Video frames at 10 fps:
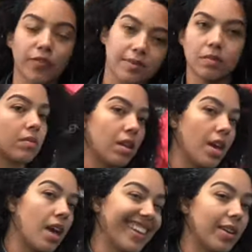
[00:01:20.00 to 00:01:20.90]
Tell me what
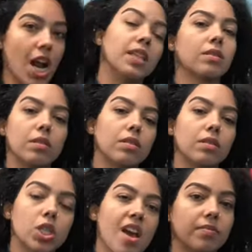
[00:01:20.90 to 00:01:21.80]
you wanna do.
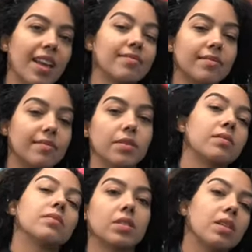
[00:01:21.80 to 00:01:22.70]
I don't
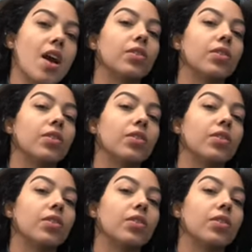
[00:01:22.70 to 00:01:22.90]
wanna go